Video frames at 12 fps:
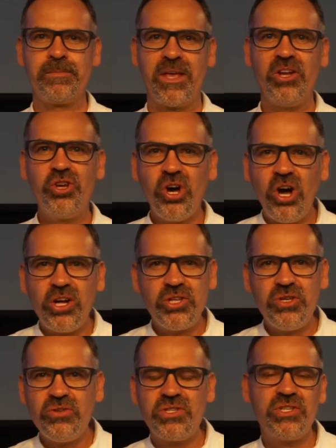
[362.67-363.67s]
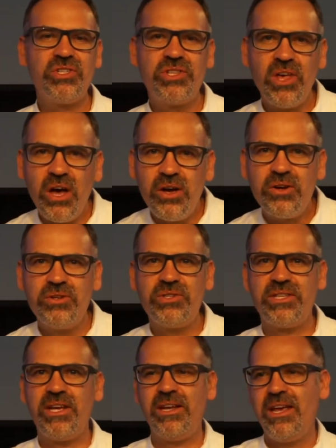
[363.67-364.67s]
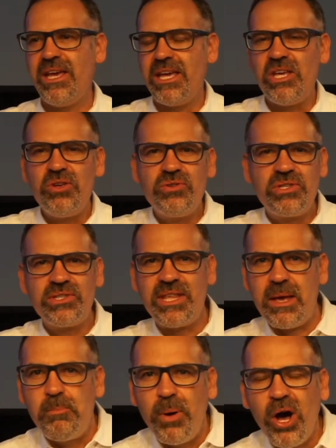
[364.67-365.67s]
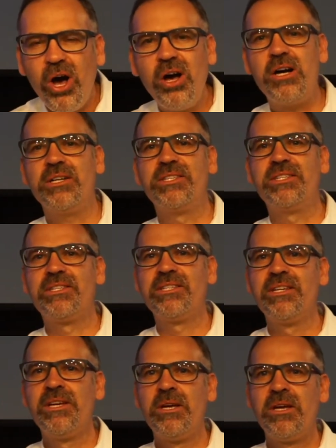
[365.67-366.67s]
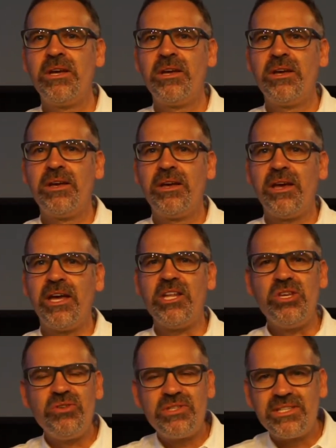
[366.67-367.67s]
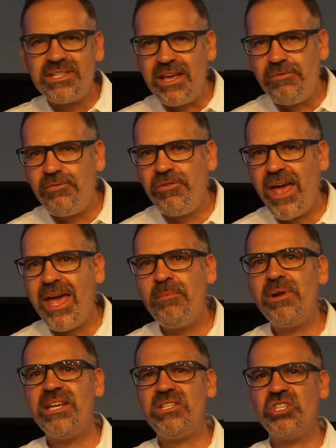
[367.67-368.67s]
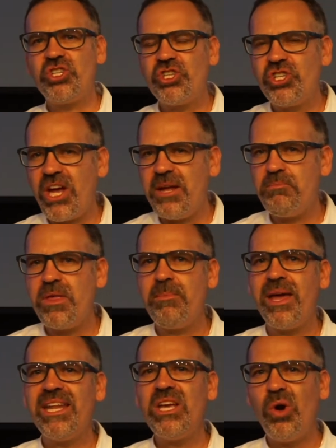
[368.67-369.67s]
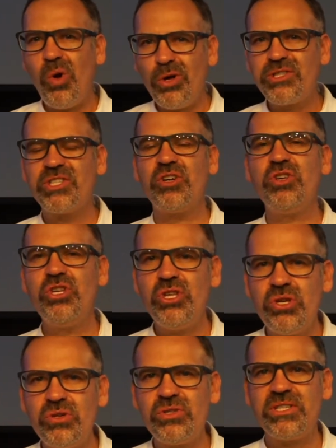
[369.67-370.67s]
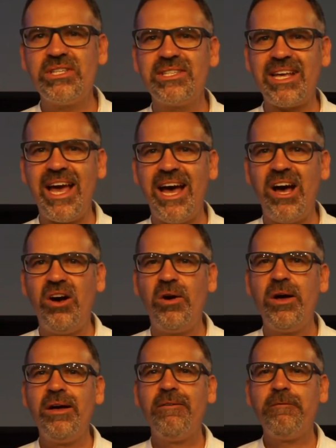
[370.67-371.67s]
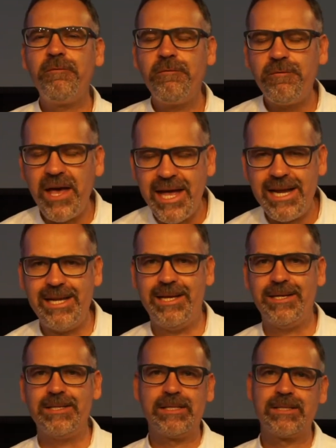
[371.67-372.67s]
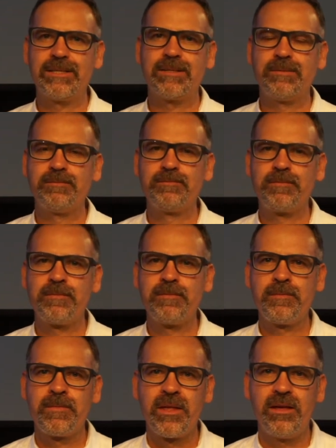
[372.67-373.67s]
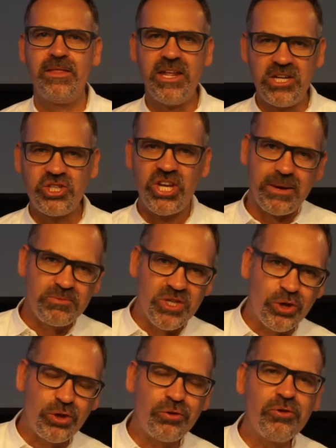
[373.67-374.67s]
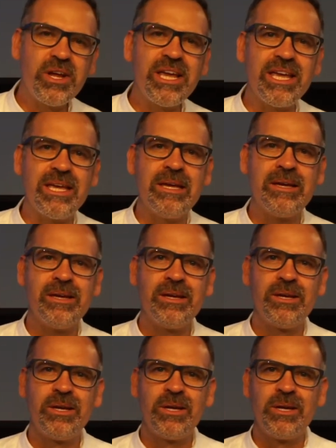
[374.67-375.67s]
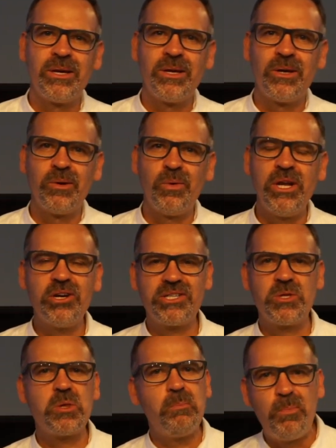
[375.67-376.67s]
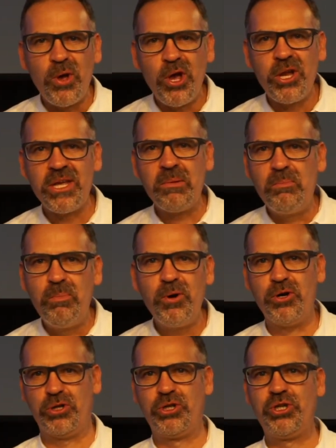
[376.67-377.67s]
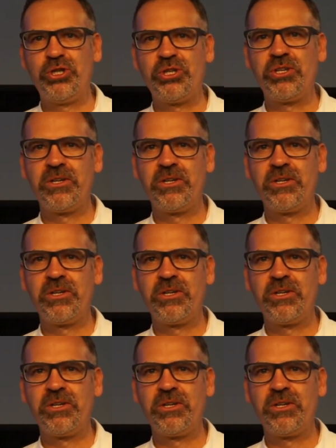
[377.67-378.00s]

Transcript: And God uses those that he uses their past and he uses their family to shape them. And he also uses our failures. Then in chapter 3, we looked at the burning bush.